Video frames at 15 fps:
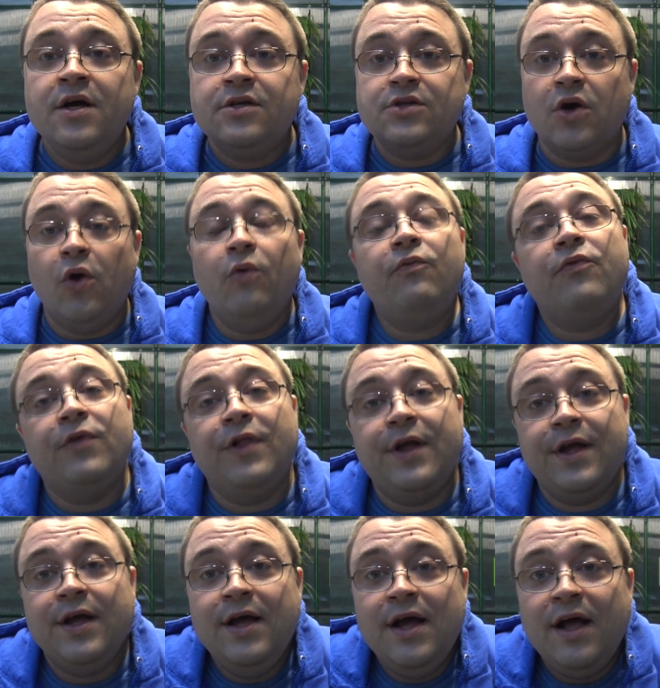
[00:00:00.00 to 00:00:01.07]
So
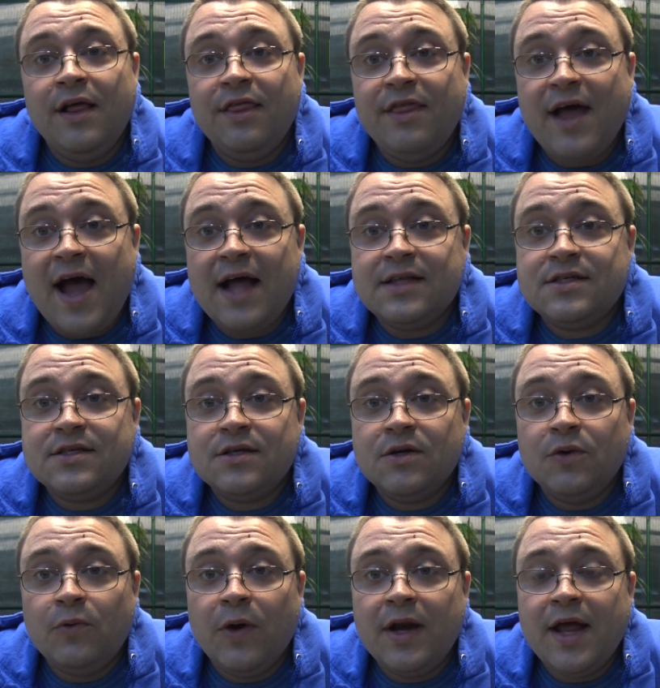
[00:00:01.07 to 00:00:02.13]
hopefully that's
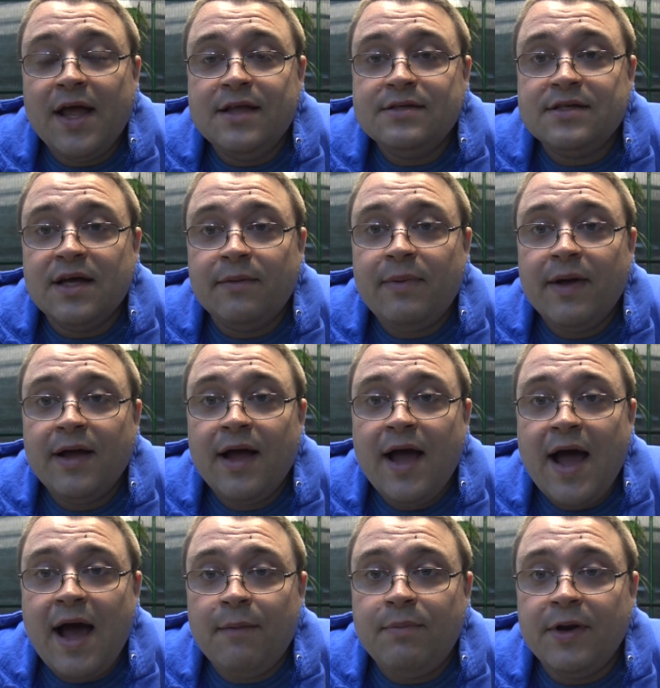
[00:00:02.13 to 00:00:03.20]
what ends up
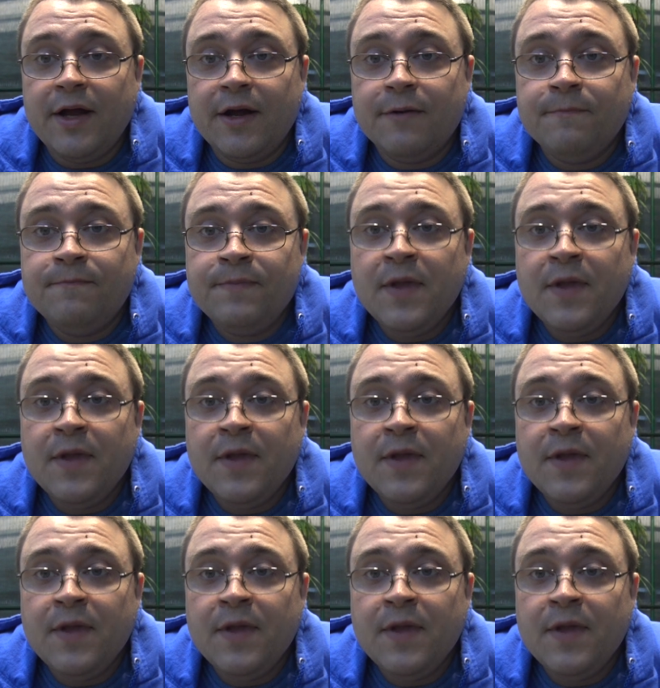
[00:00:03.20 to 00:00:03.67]
happening.